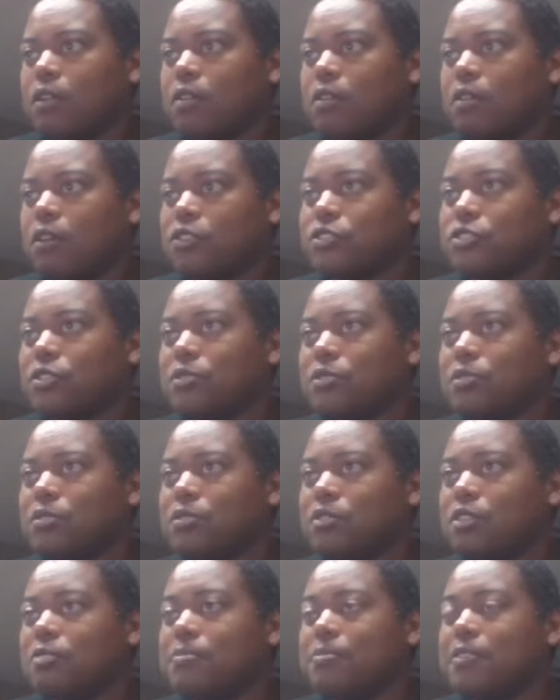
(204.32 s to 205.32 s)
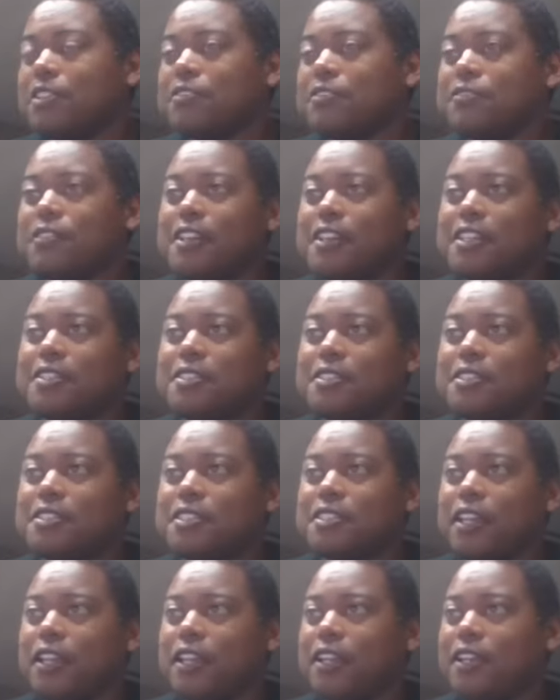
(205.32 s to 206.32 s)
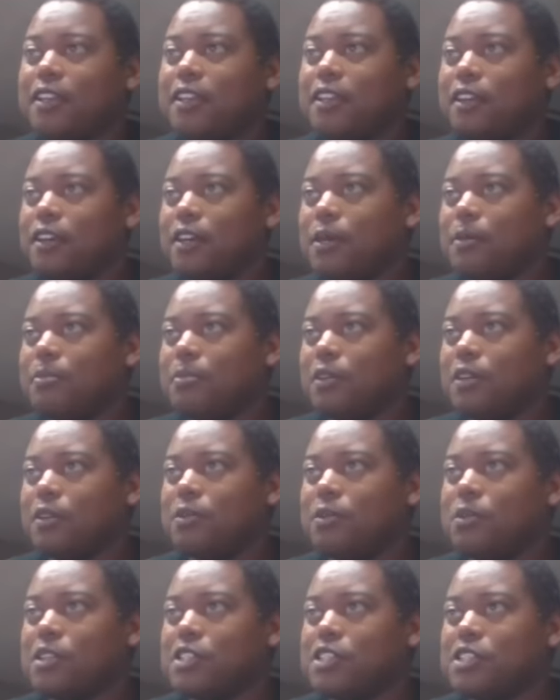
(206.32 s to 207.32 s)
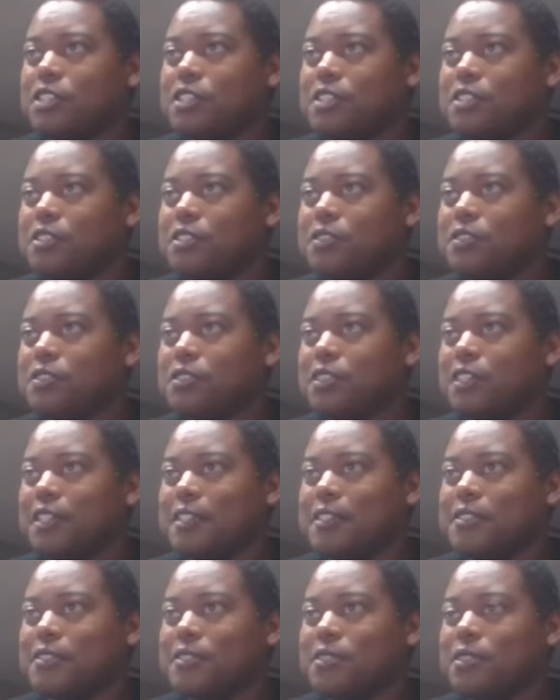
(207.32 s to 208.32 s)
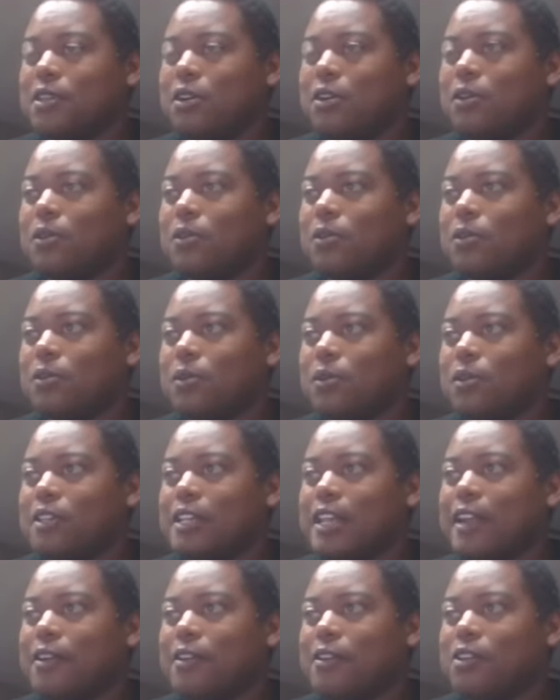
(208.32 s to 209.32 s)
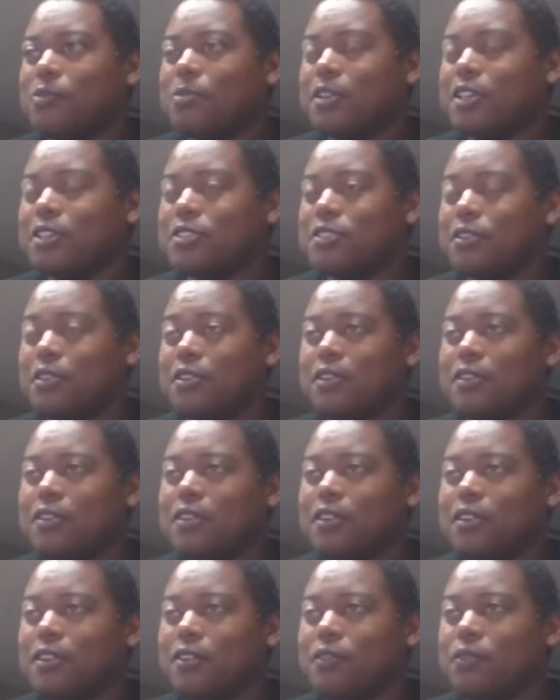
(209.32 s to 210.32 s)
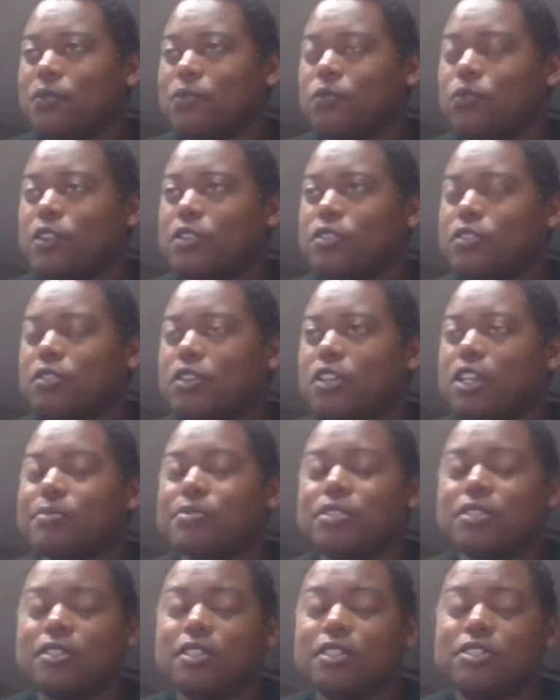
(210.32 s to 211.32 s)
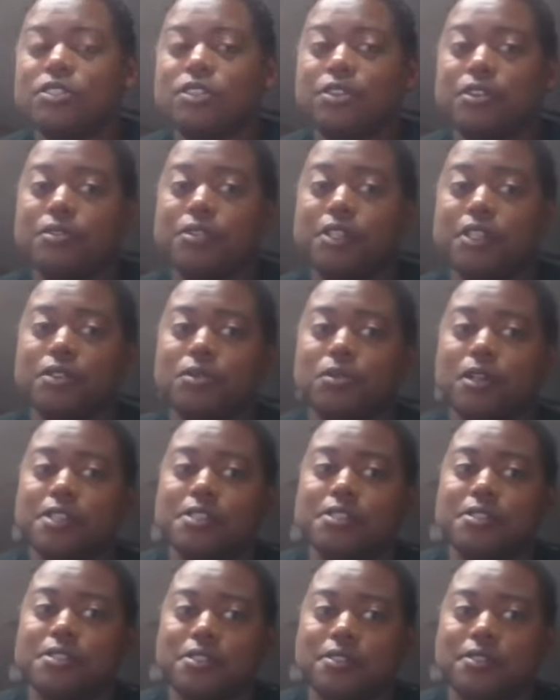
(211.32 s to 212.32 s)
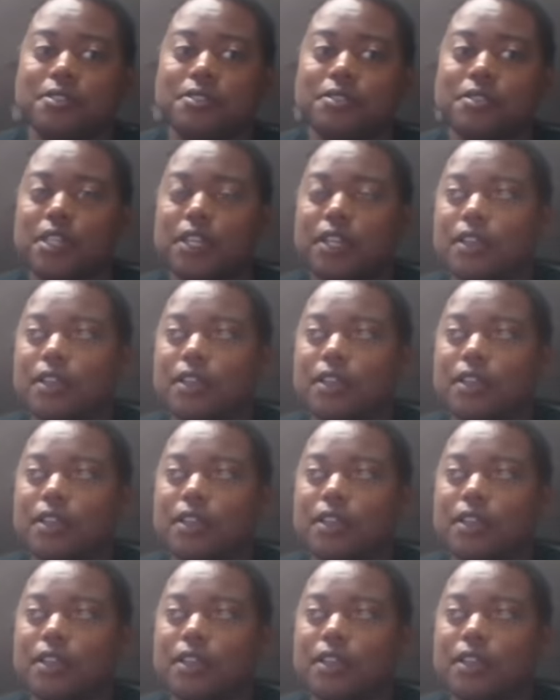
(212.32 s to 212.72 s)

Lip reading: Also, don't be afraid to say a question is null or an error, because there are, when it comes to these coding questions,